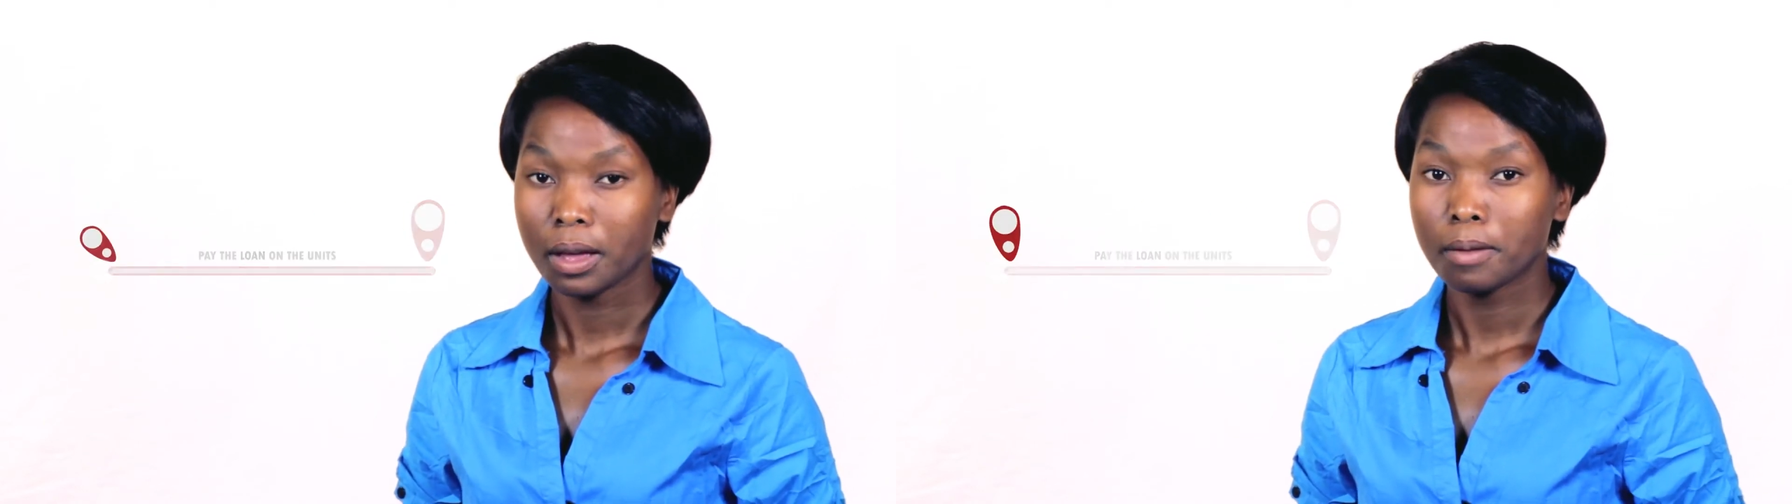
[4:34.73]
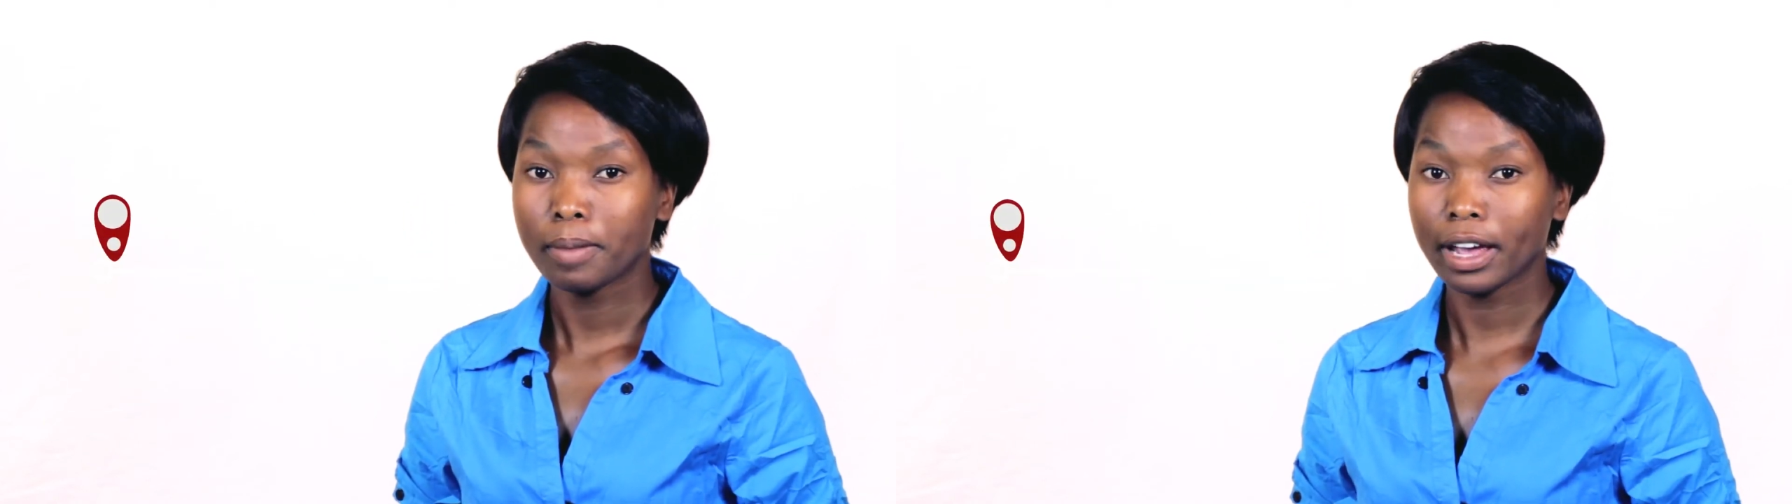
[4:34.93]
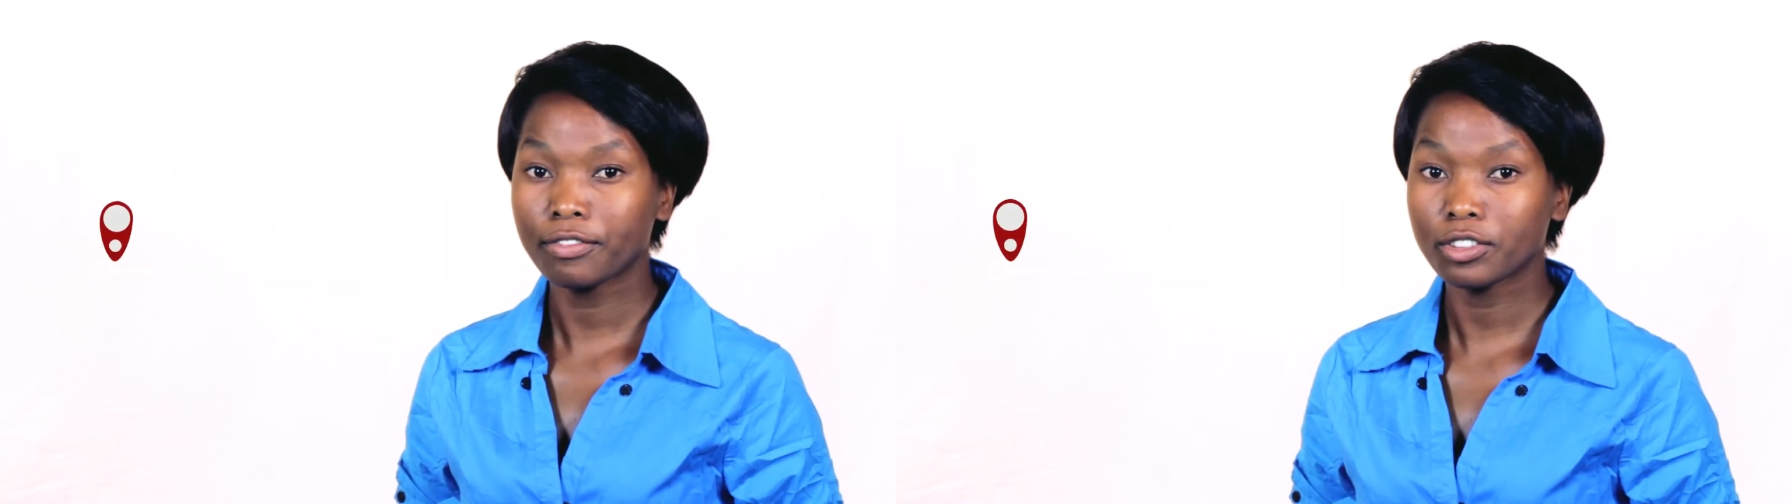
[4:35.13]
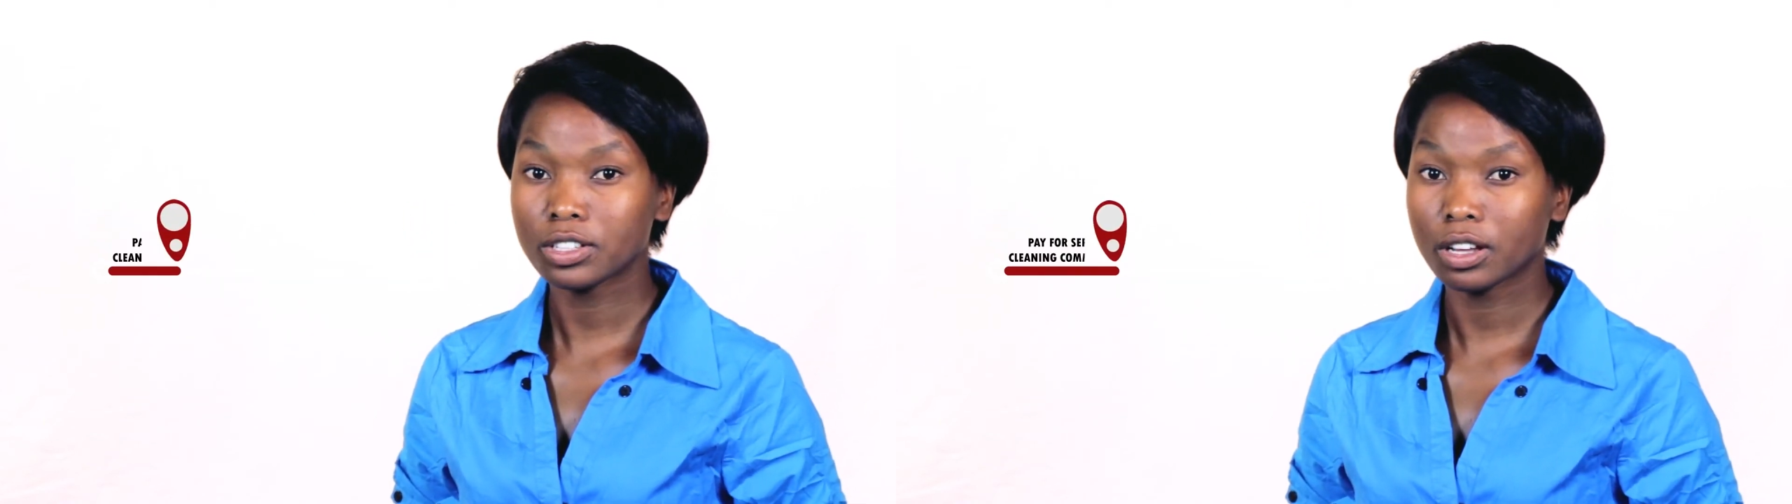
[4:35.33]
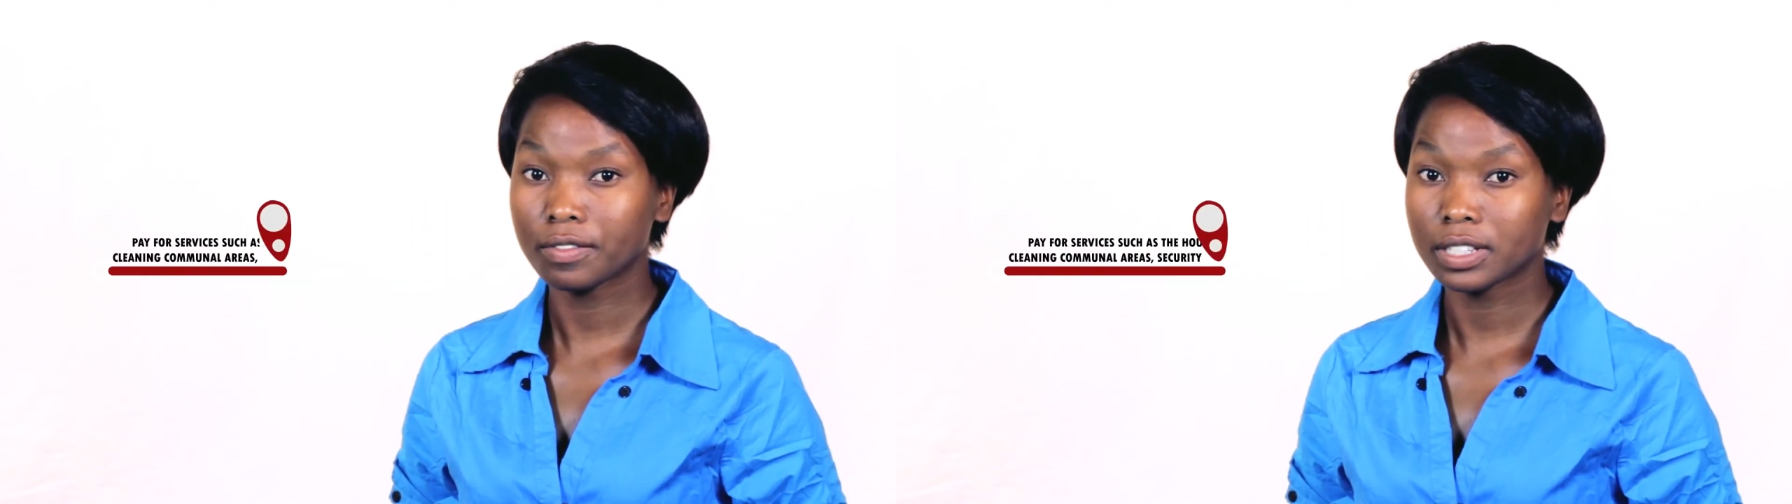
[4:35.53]
pay for
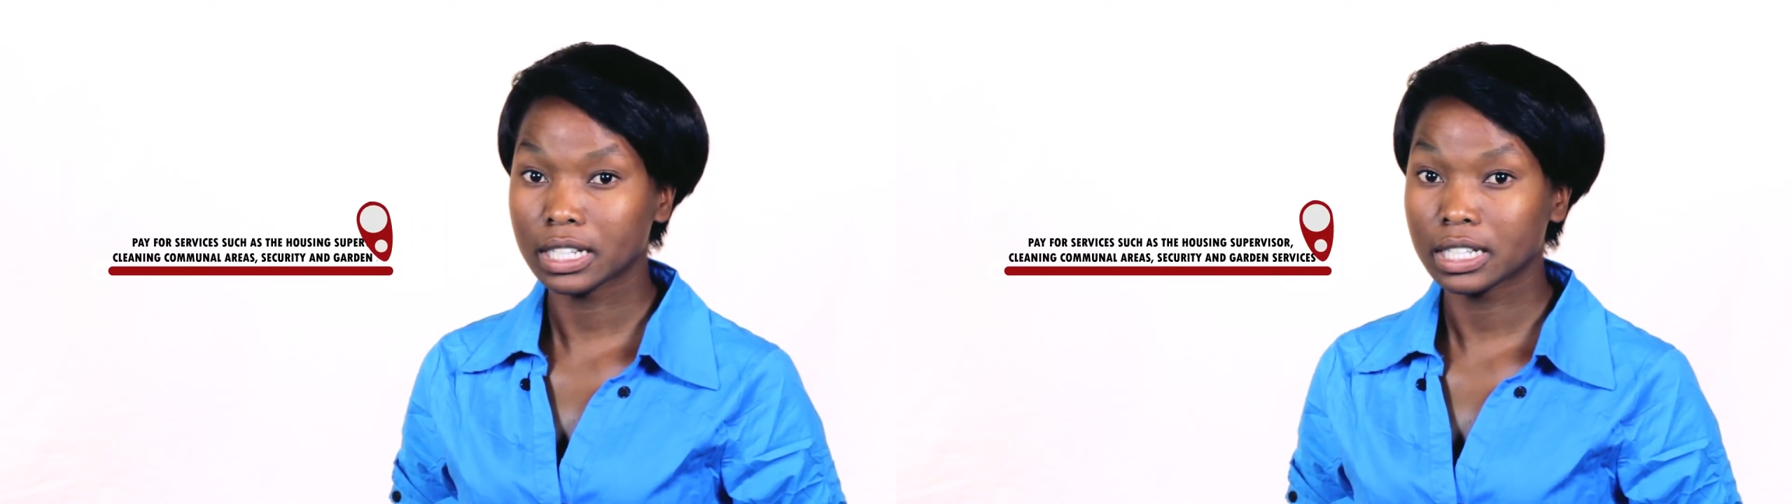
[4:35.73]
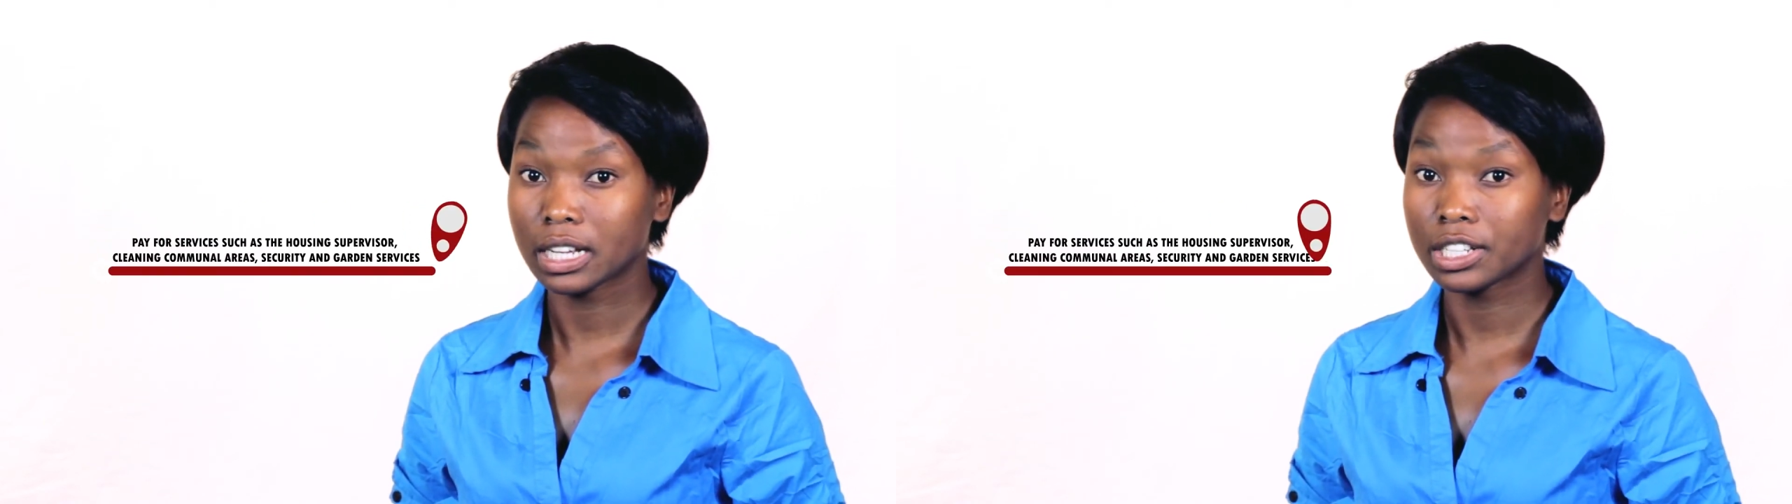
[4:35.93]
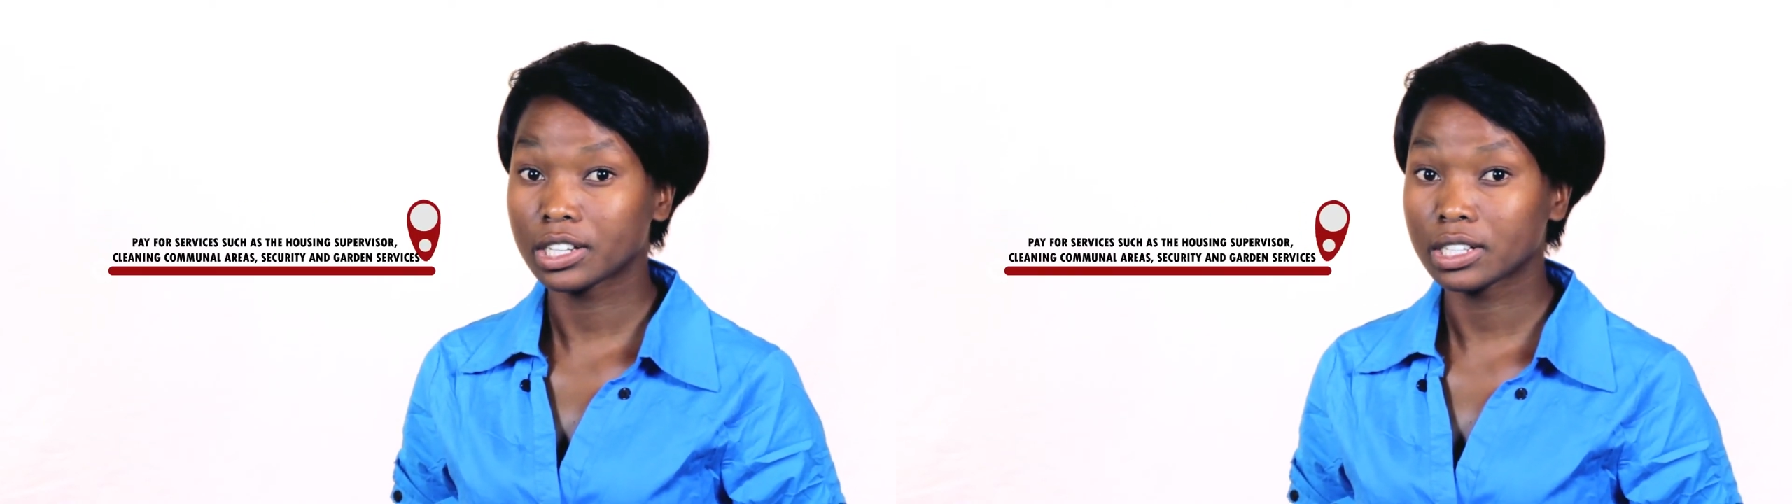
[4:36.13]
services such as